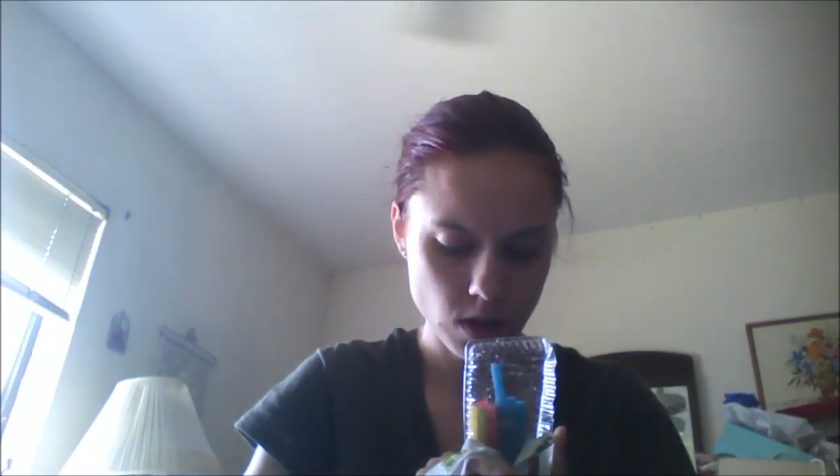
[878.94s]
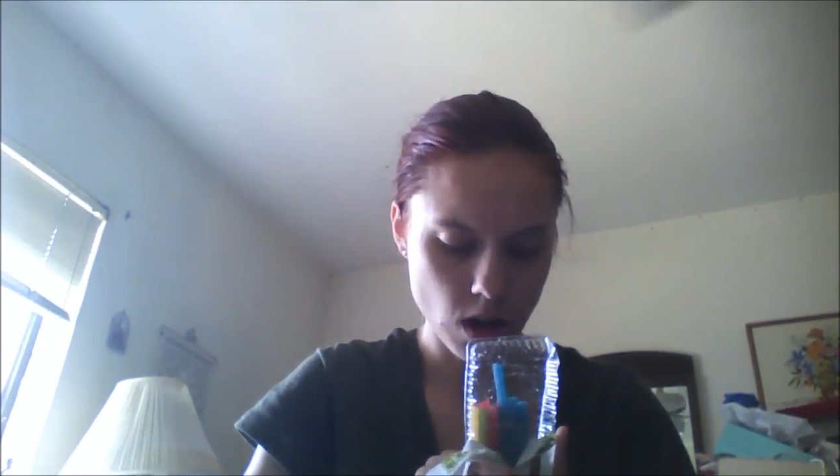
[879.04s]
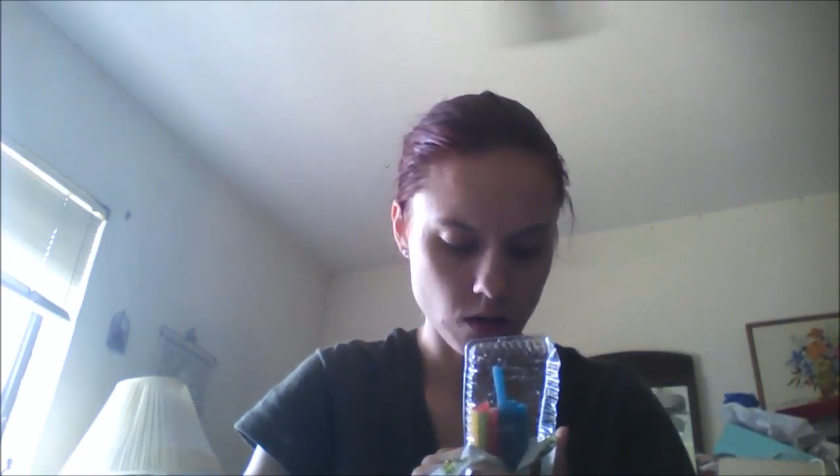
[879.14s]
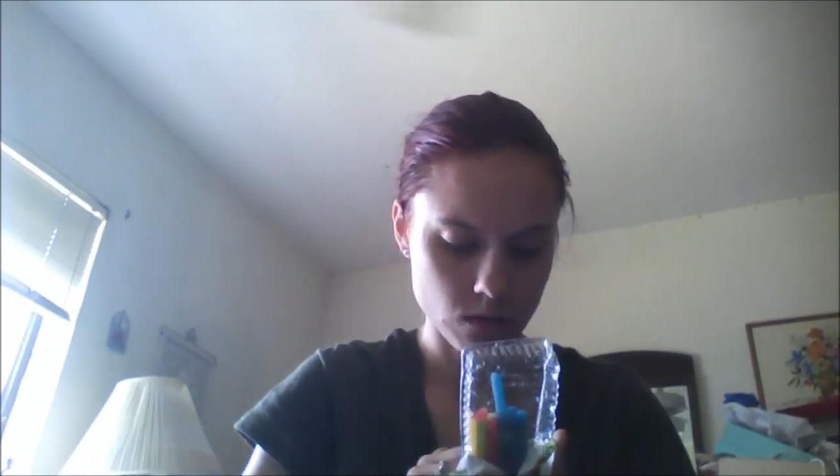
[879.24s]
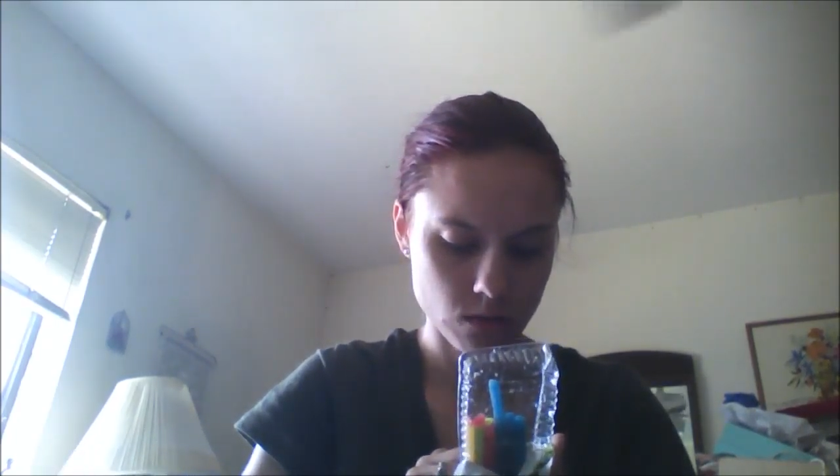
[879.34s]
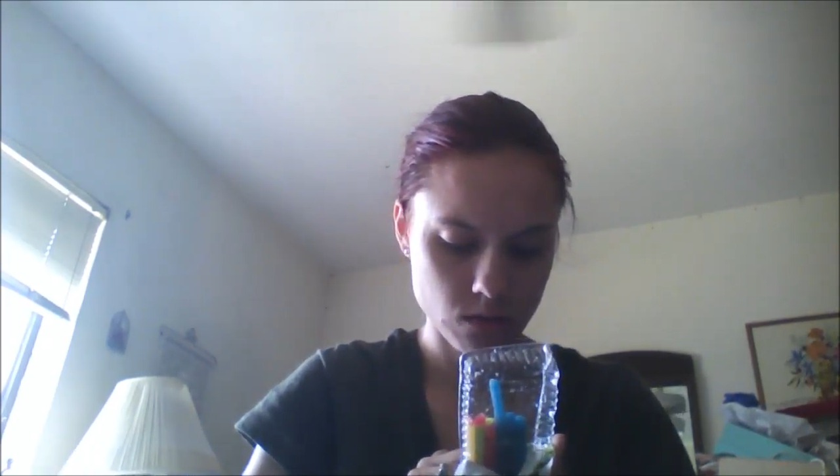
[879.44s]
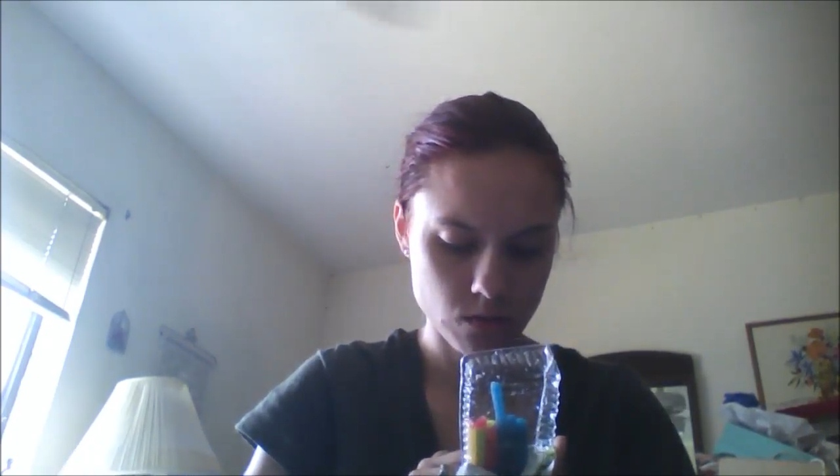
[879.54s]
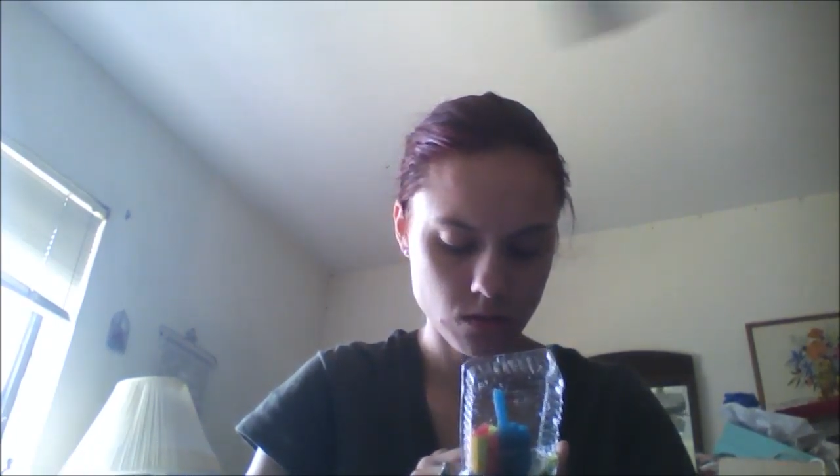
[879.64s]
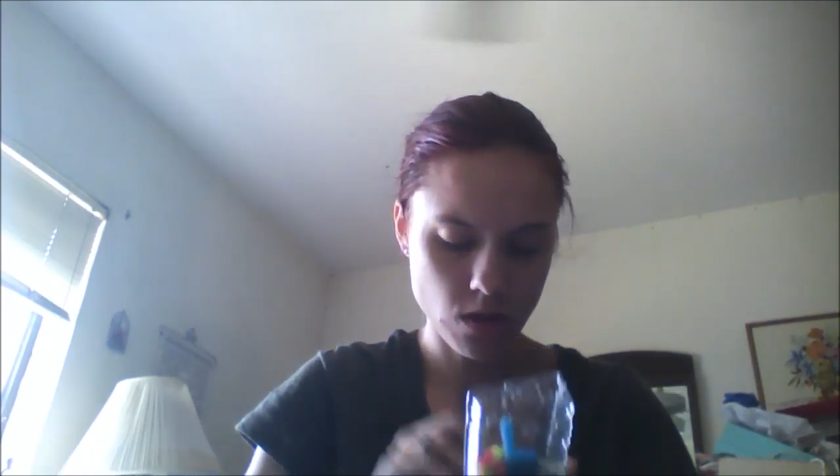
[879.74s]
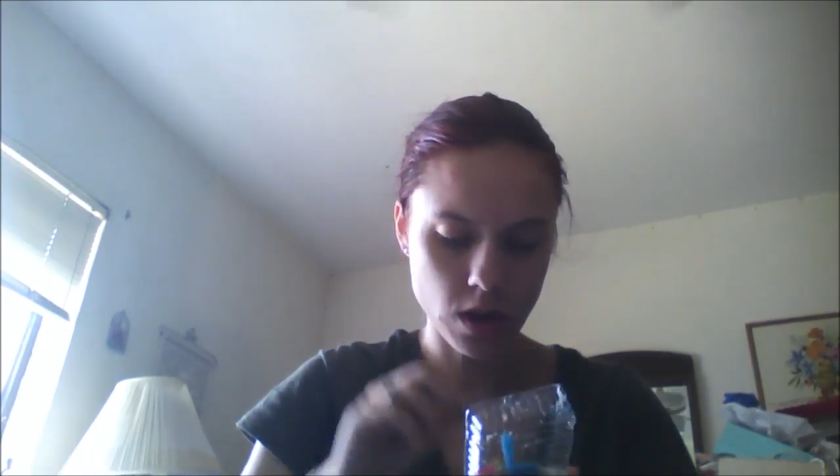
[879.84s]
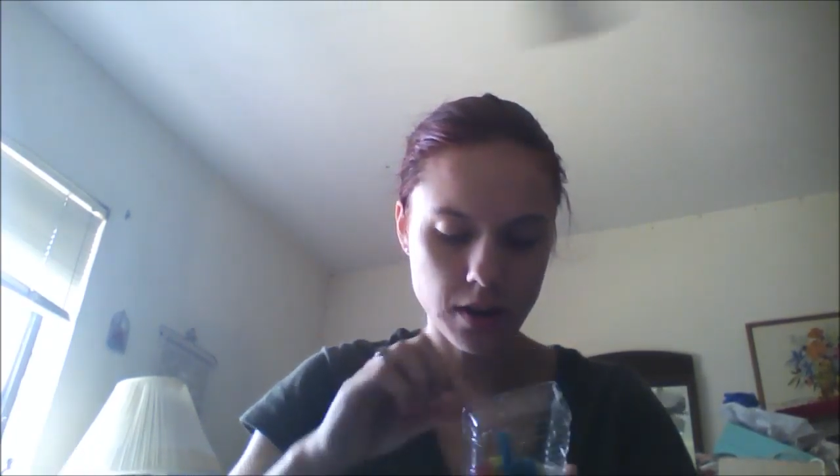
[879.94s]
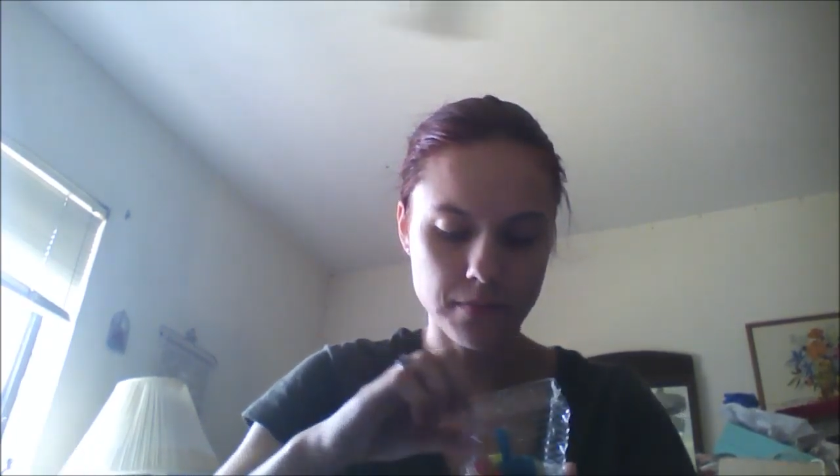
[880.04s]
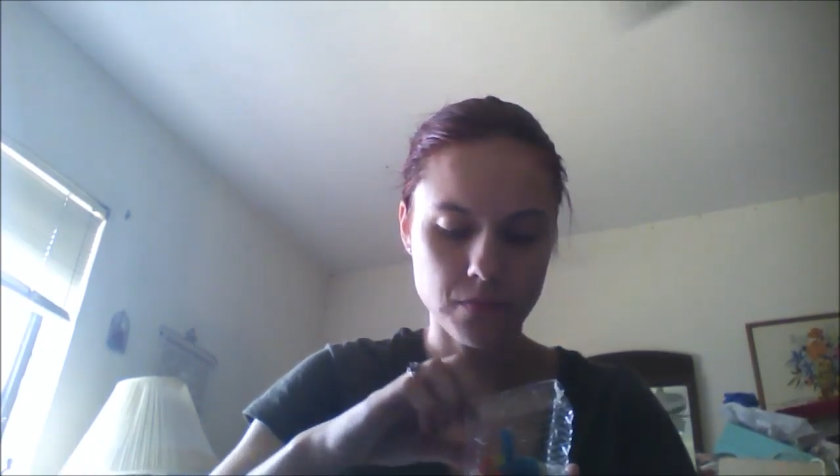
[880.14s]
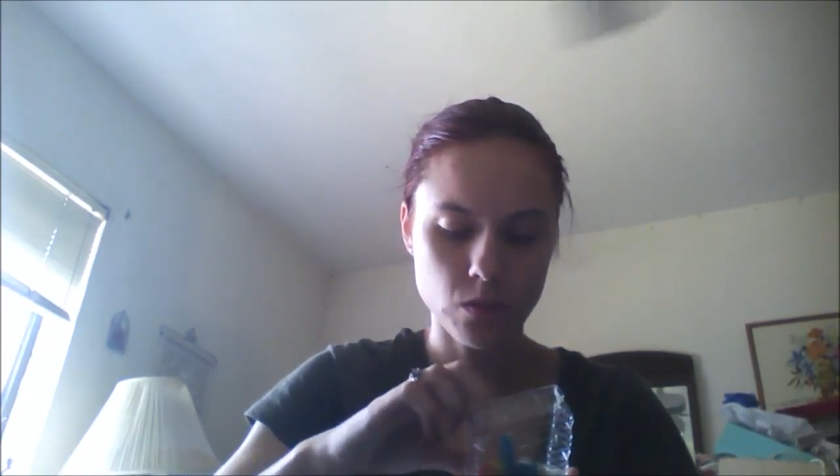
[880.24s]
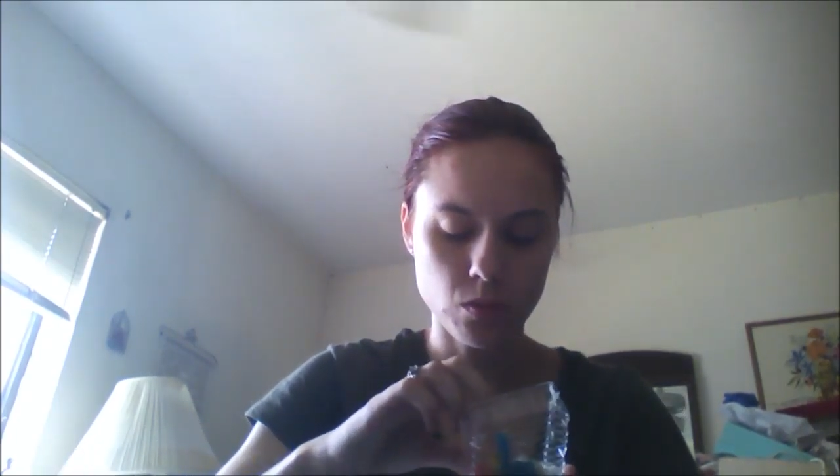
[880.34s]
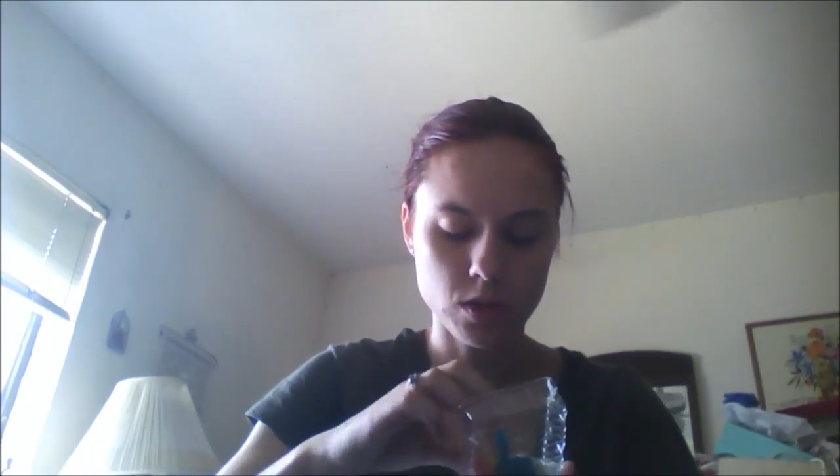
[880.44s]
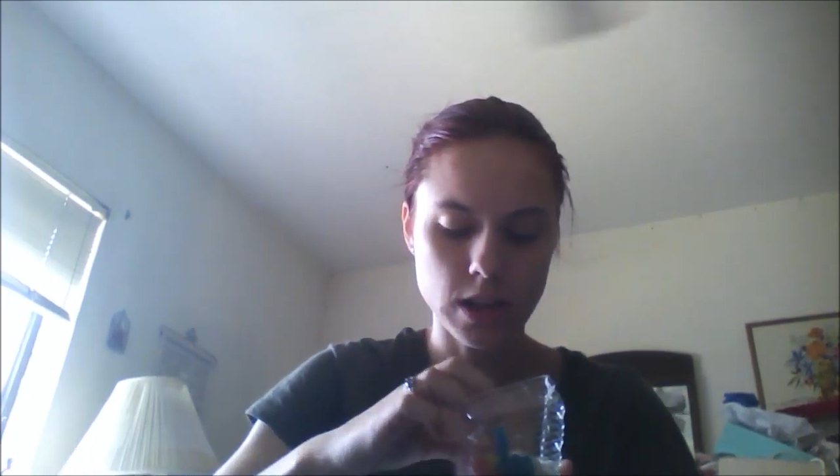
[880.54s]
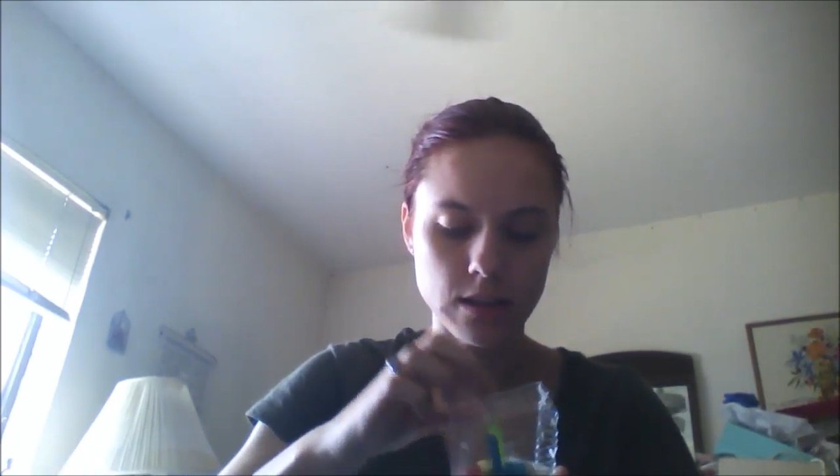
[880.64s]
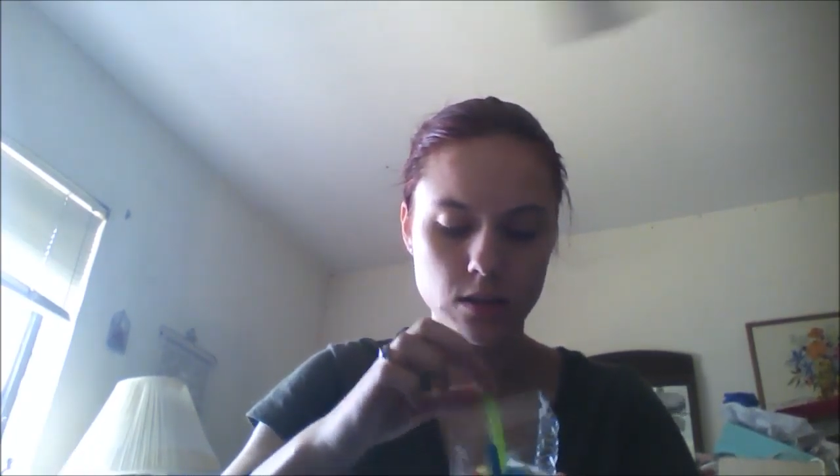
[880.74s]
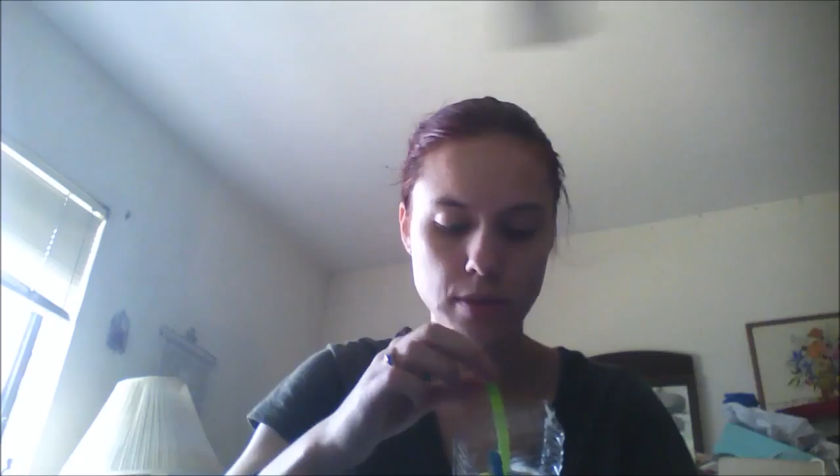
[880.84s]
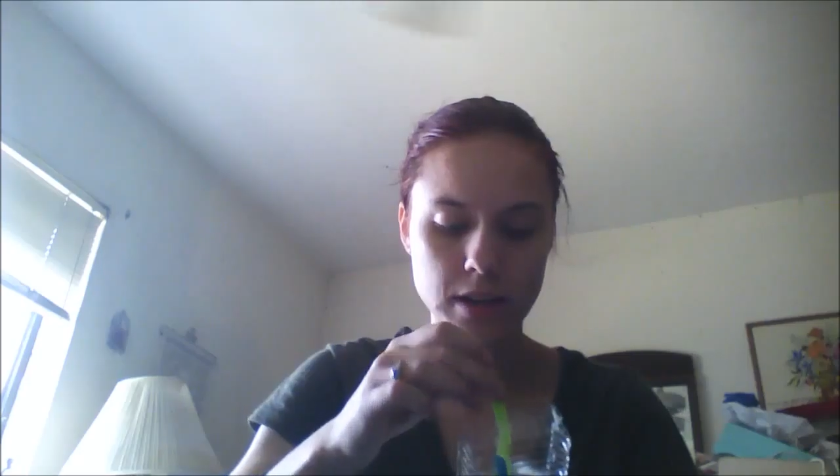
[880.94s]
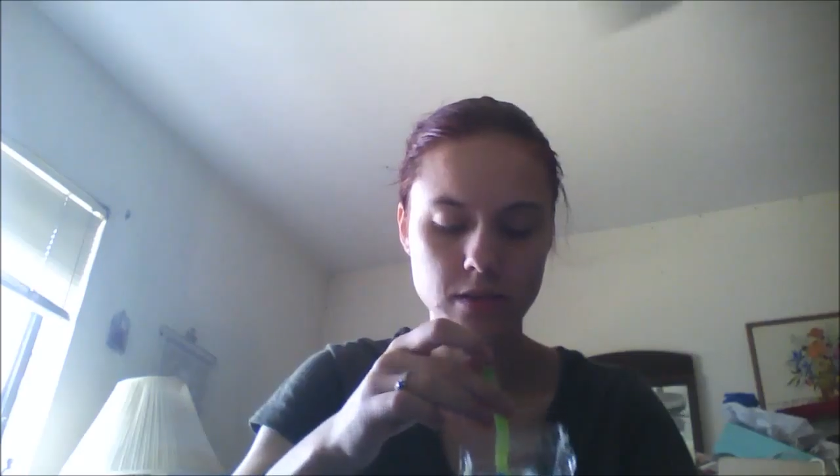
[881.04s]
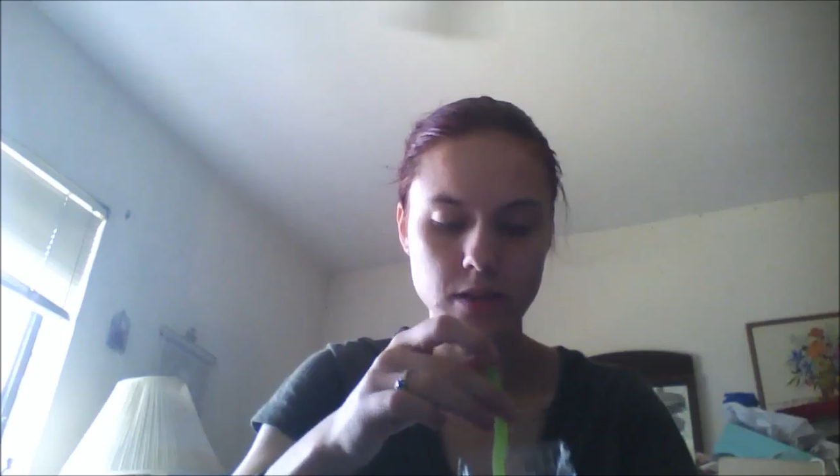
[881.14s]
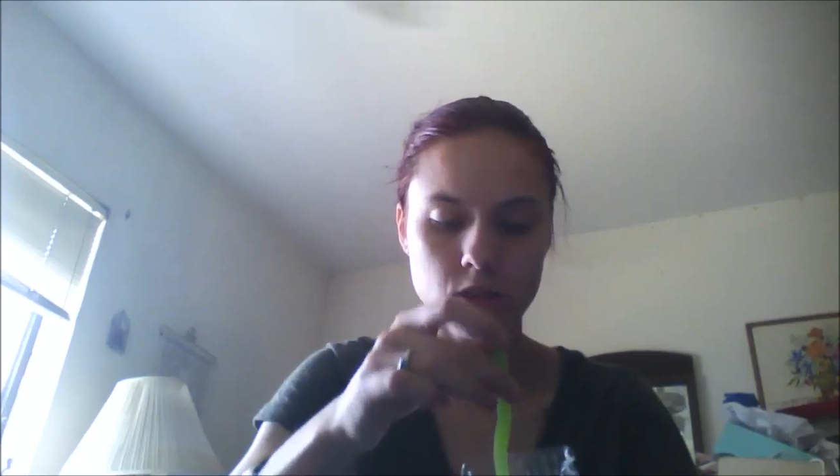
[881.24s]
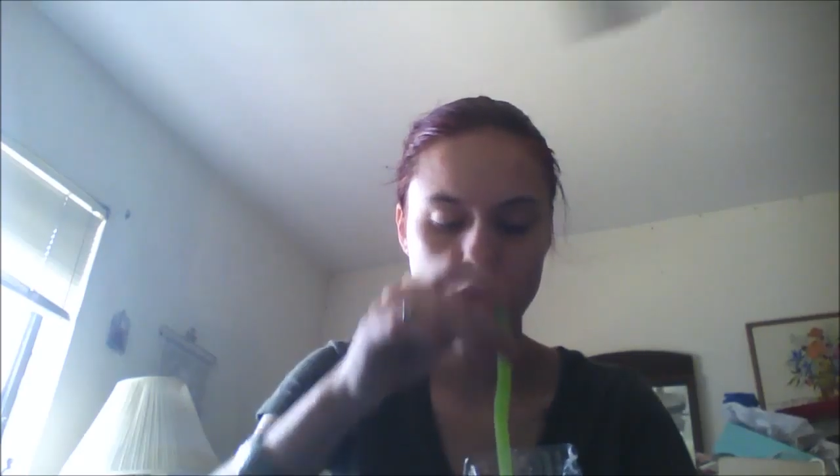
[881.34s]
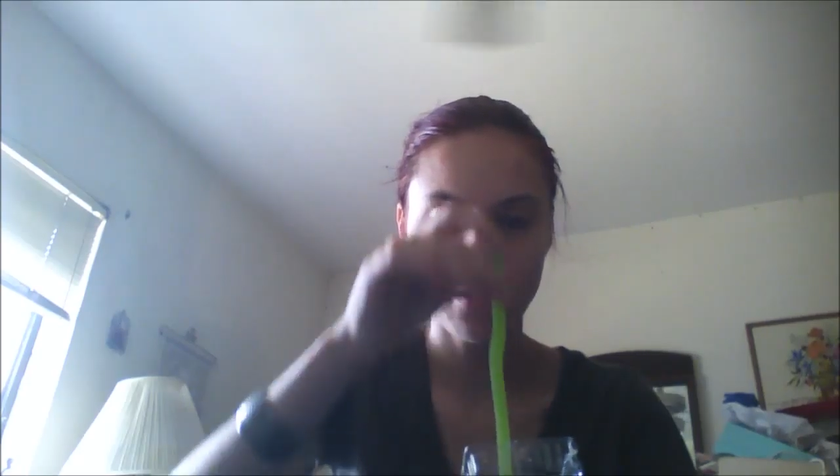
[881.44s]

Oh, okay. We'll take a little bite of each.